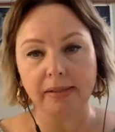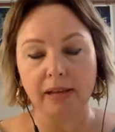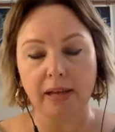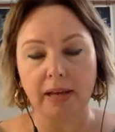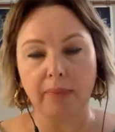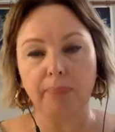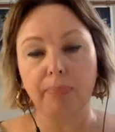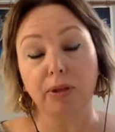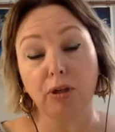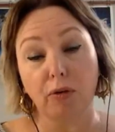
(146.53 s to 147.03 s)

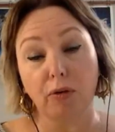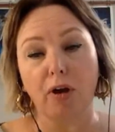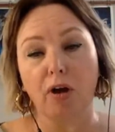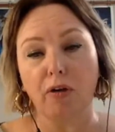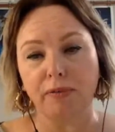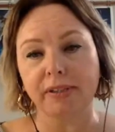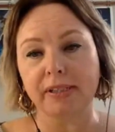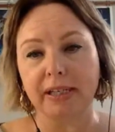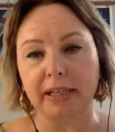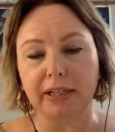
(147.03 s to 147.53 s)
but
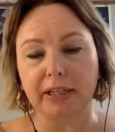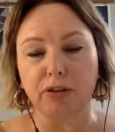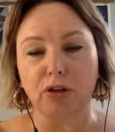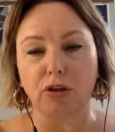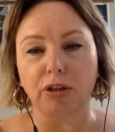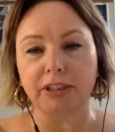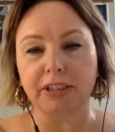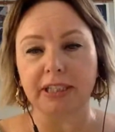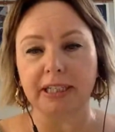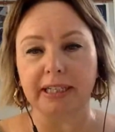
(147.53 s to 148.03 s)
obviously
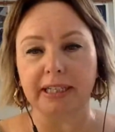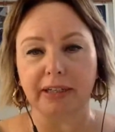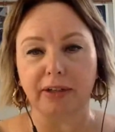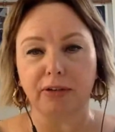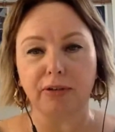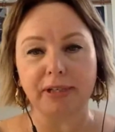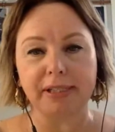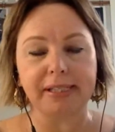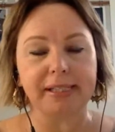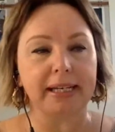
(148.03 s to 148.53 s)
acknowledging
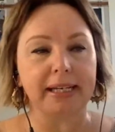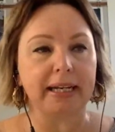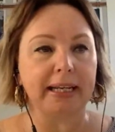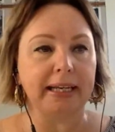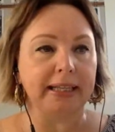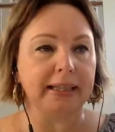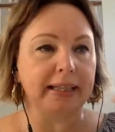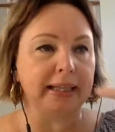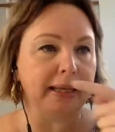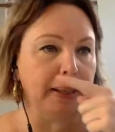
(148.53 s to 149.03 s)

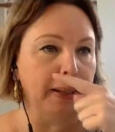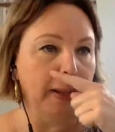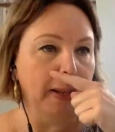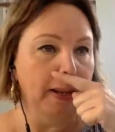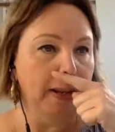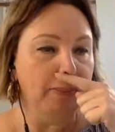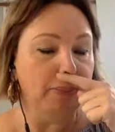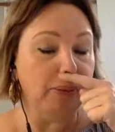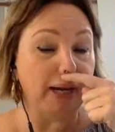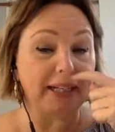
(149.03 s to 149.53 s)
increasingly that
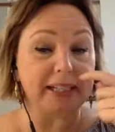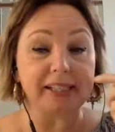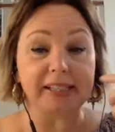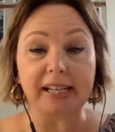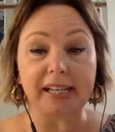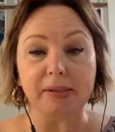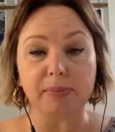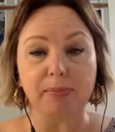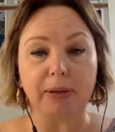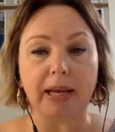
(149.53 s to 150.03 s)
practice
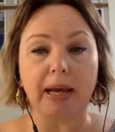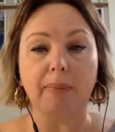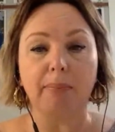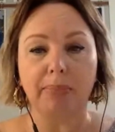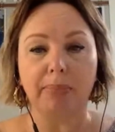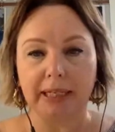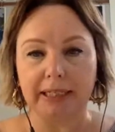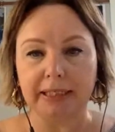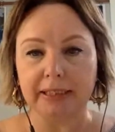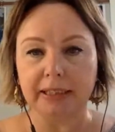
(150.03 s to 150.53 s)
has become
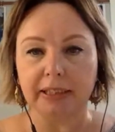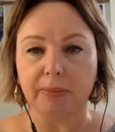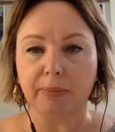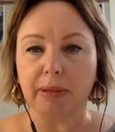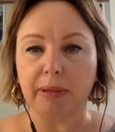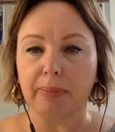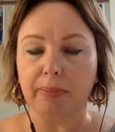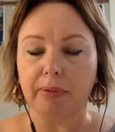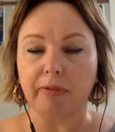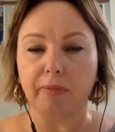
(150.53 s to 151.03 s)
blended and
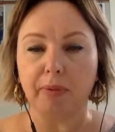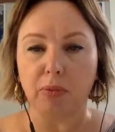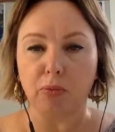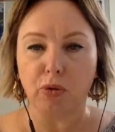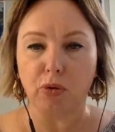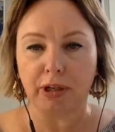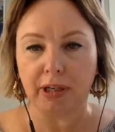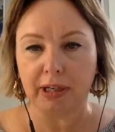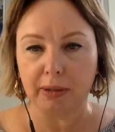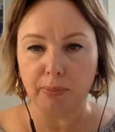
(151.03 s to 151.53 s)
people have been
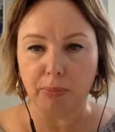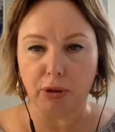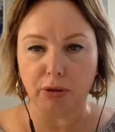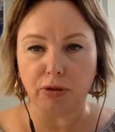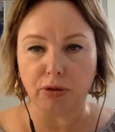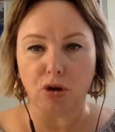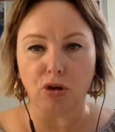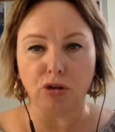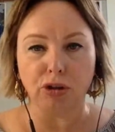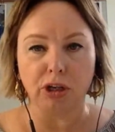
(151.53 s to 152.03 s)
working in
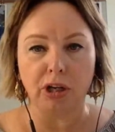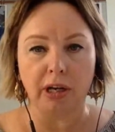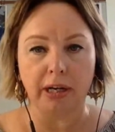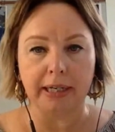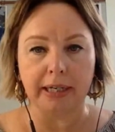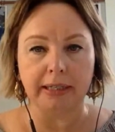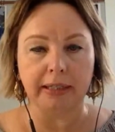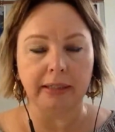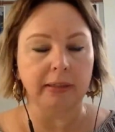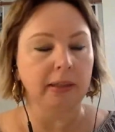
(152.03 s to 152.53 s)
both
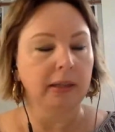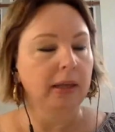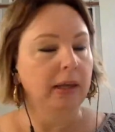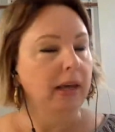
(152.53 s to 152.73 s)
online